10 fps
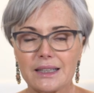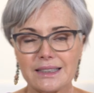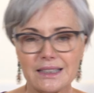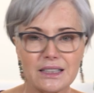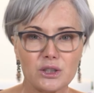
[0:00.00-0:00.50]
a
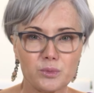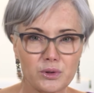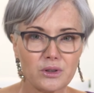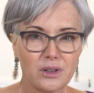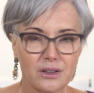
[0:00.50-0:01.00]

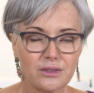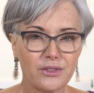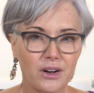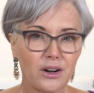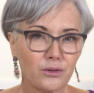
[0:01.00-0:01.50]
teaspoon of
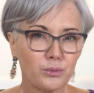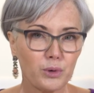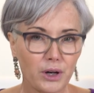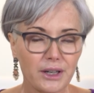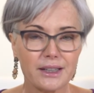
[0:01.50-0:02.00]

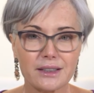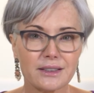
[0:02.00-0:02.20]
product.